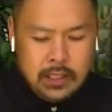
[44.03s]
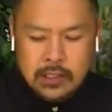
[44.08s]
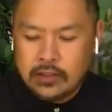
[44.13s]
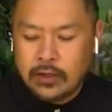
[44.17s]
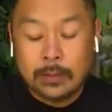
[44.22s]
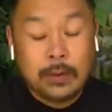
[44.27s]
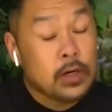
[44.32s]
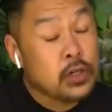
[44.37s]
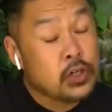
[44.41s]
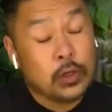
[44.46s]

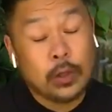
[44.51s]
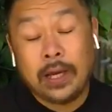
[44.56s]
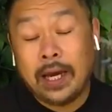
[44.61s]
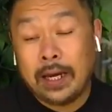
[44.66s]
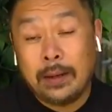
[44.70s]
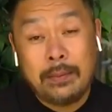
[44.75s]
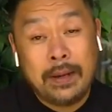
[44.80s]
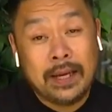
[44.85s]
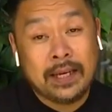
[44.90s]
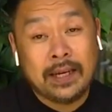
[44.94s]
So I'm going to show you
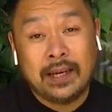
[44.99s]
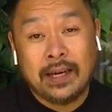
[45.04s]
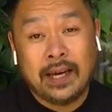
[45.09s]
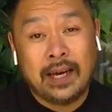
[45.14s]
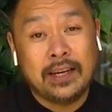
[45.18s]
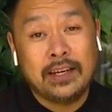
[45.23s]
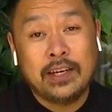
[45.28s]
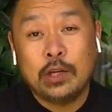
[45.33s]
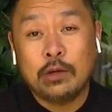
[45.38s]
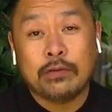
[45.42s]
how to make a,
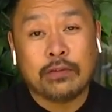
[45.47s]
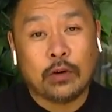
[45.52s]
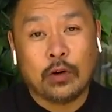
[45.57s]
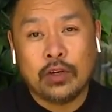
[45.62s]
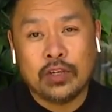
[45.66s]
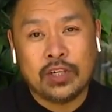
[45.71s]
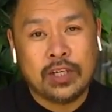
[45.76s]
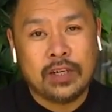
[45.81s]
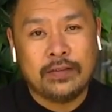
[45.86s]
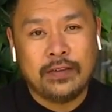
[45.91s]
a new
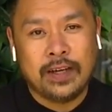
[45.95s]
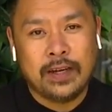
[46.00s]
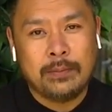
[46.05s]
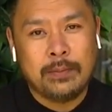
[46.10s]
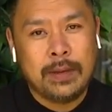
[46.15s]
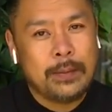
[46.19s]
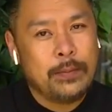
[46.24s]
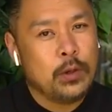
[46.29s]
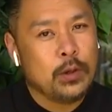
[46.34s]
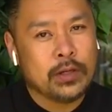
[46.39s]
version of it,
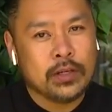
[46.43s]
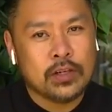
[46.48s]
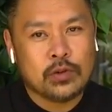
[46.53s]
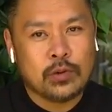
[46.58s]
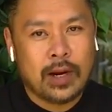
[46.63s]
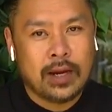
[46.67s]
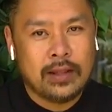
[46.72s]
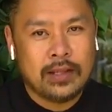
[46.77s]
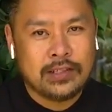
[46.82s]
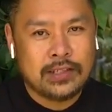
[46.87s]
and maybe you can
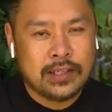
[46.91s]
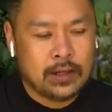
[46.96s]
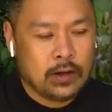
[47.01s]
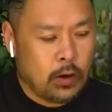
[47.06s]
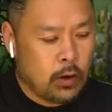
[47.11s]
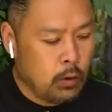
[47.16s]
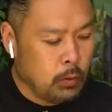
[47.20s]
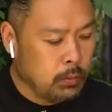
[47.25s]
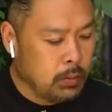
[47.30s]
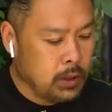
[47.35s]
try this at
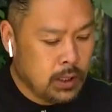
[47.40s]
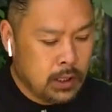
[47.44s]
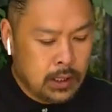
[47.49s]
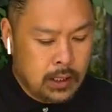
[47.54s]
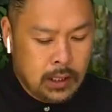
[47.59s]
home.